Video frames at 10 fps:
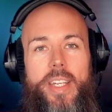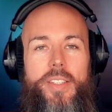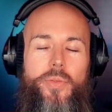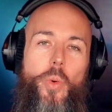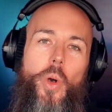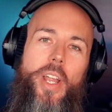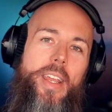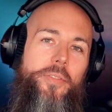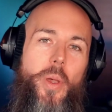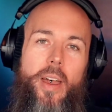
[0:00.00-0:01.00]
is for
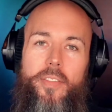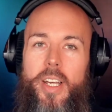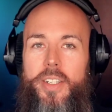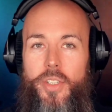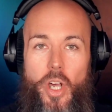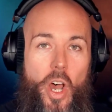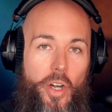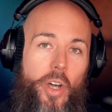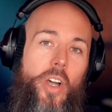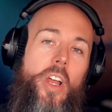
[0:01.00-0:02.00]
if you have a
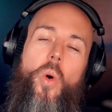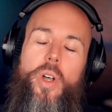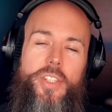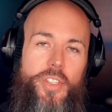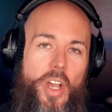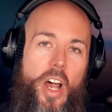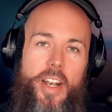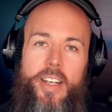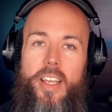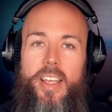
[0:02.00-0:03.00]
daughter or a
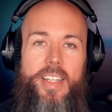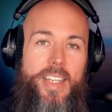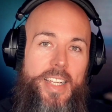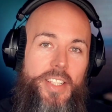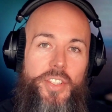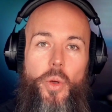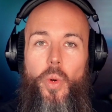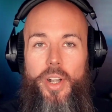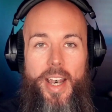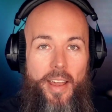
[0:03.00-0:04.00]
son, niece
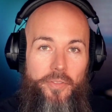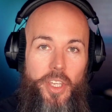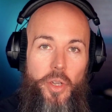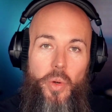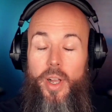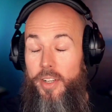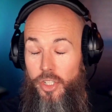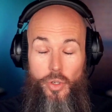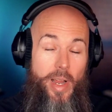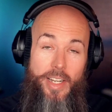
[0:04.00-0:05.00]
or nephew,
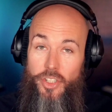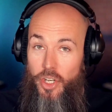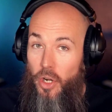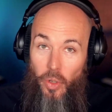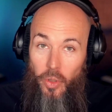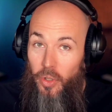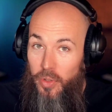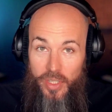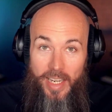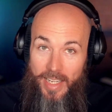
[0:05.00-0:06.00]
estranged uncle
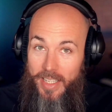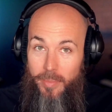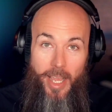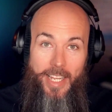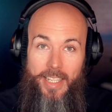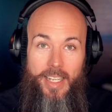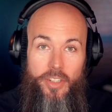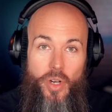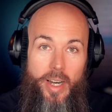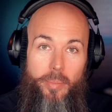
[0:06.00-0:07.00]
who's getting into making
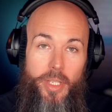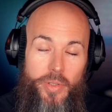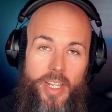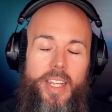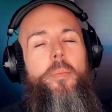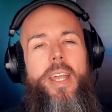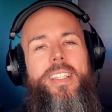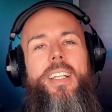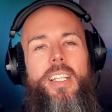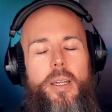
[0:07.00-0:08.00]
electronic music,
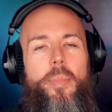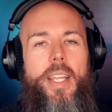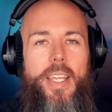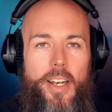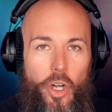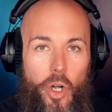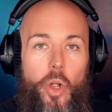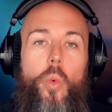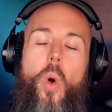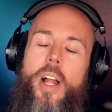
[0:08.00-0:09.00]
basically a beginner
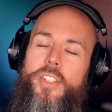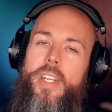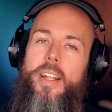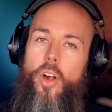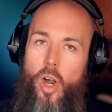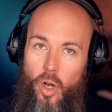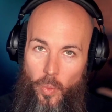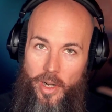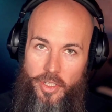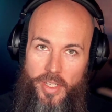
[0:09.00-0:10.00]
who wants to get a
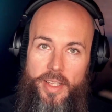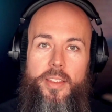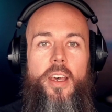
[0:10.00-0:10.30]
hardware synth.